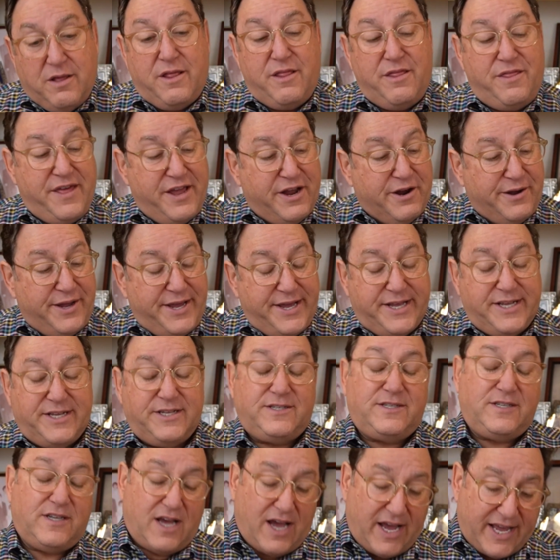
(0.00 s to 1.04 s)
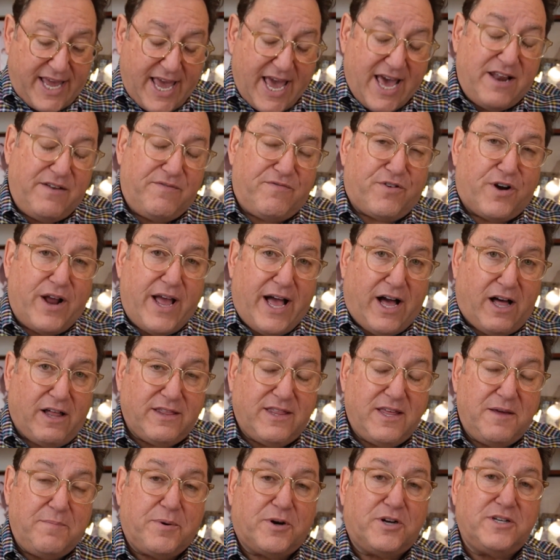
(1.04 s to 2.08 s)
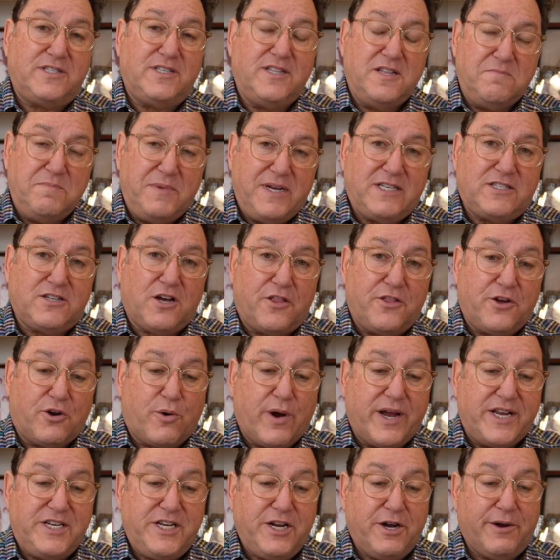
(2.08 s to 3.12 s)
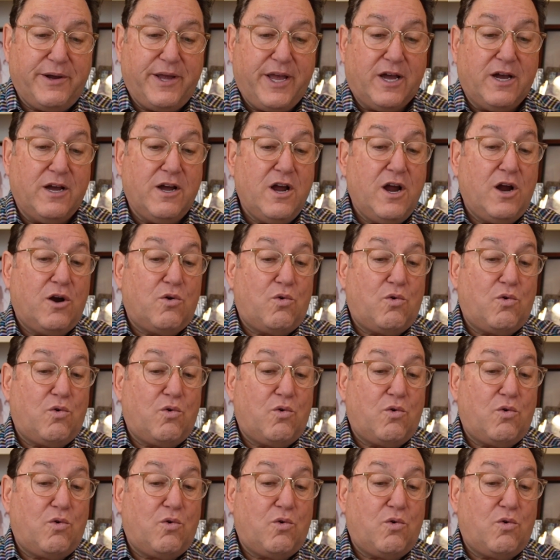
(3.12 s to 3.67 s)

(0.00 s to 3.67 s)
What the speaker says: there is, again, for a healthy person that meets all the criteria,